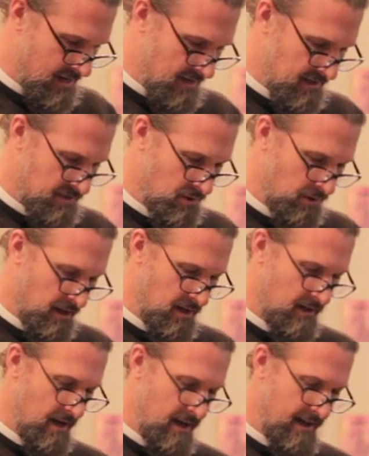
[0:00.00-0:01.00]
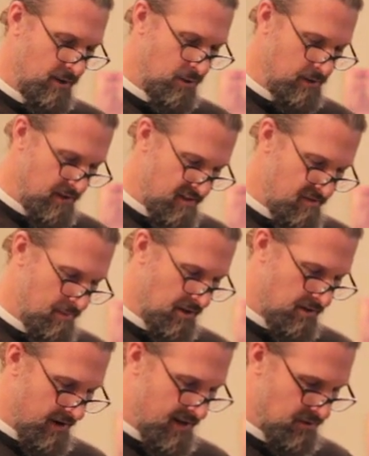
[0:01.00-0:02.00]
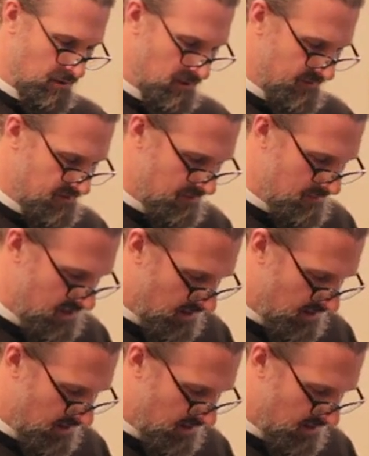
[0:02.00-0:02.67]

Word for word: and it is no longer I who live, but Christ who lives in